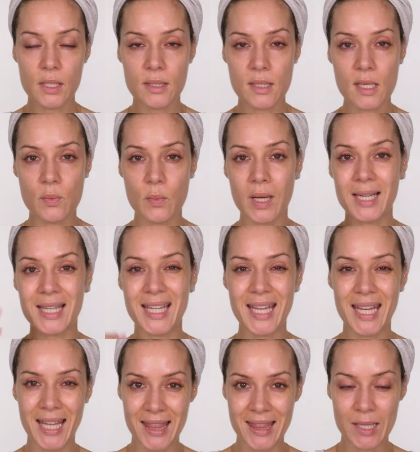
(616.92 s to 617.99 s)
use this one
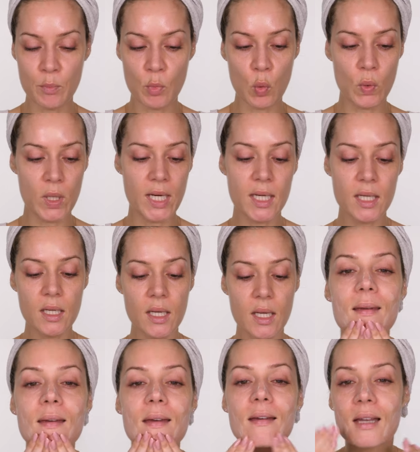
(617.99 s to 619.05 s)
in the morning.
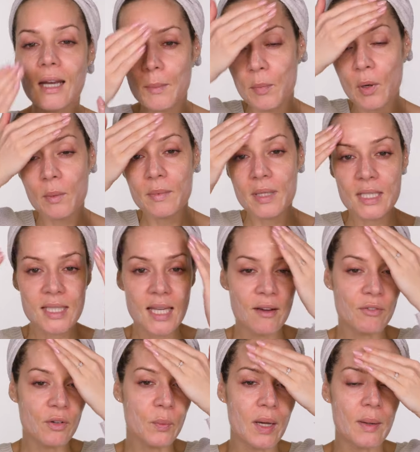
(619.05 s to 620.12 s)
And I pop this
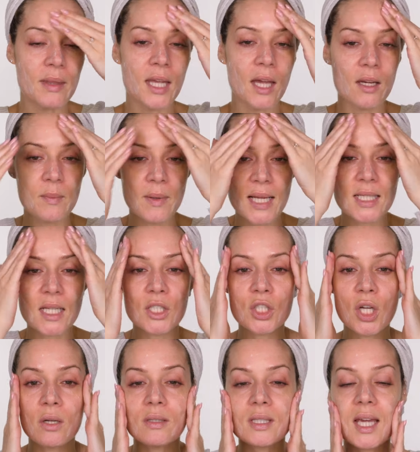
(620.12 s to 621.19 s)
everywhere. The only place I
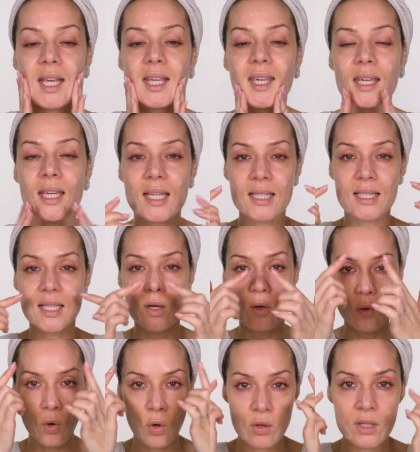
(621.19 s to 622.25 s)
don't take it is
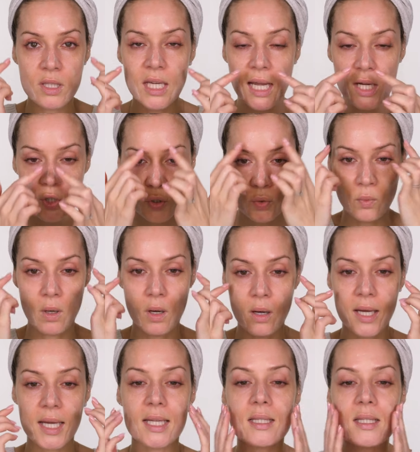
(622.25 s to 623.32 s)
on the actual
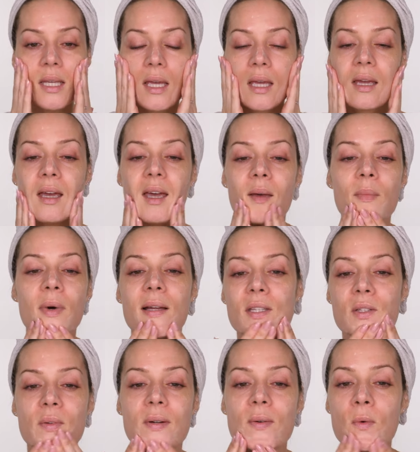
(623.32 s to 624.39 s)
eyes. I
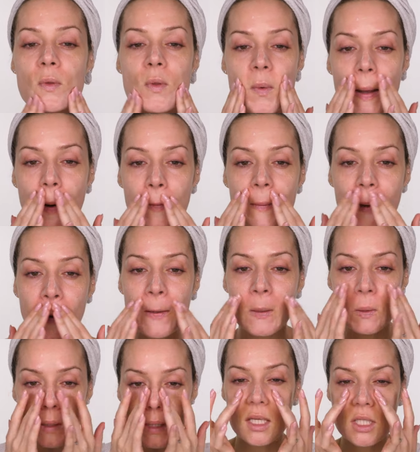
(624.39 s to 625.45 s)
do it all the way
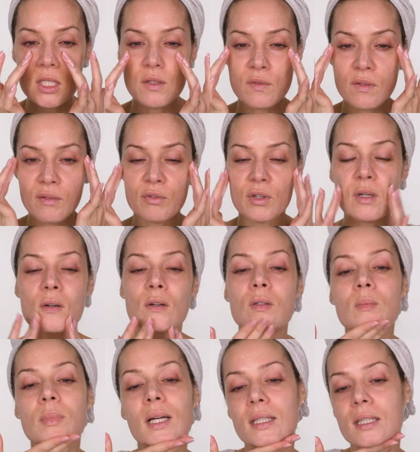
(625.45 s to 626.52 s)
around and just feather it
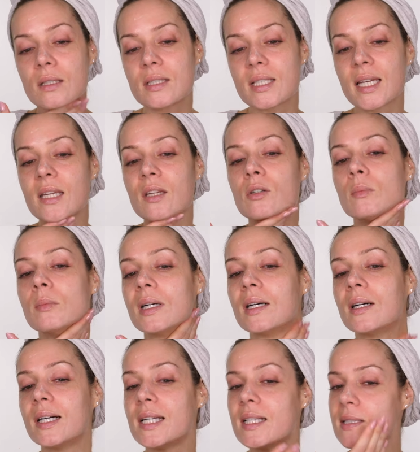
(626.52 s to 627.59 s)
on, but I don't take it on my
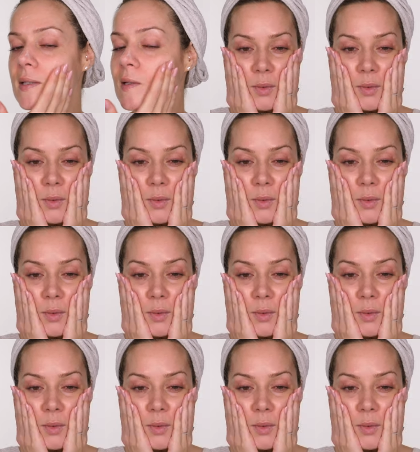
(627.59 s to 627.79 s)
eyes.